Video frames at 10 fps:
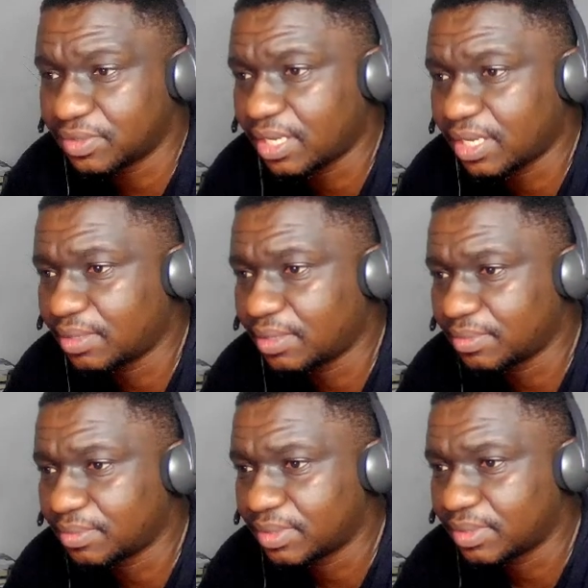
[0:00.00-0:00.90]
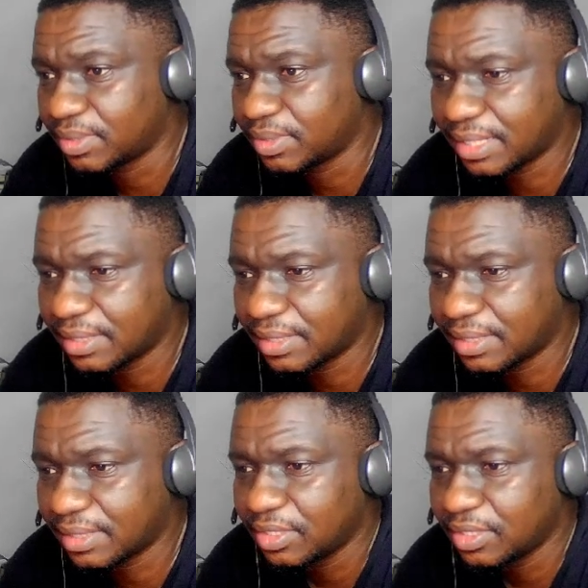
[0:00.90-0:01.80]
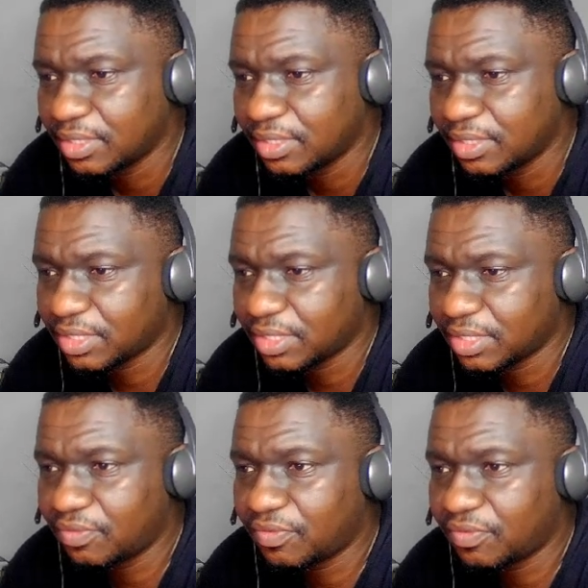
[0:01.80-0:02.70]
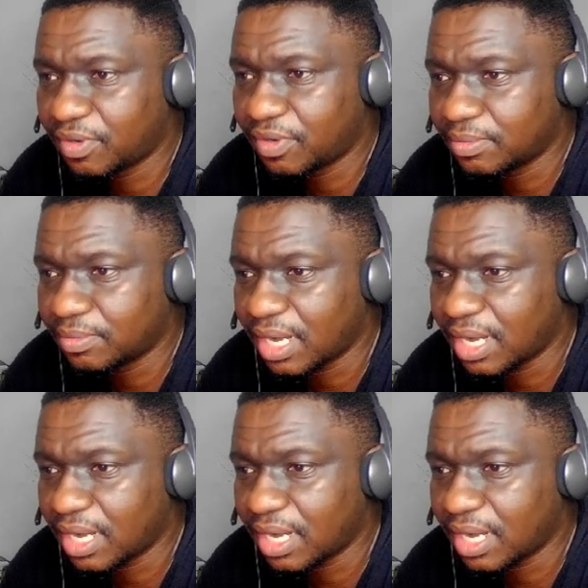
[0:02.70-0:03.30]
the other. So you can move from Ahafo to